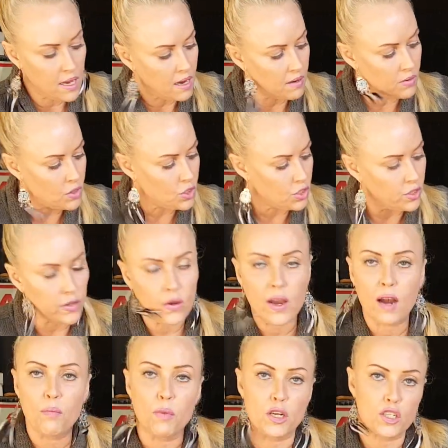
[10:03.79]
I want to show you
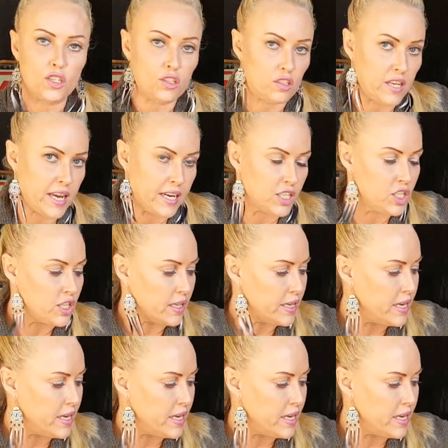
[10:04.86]
how much is actually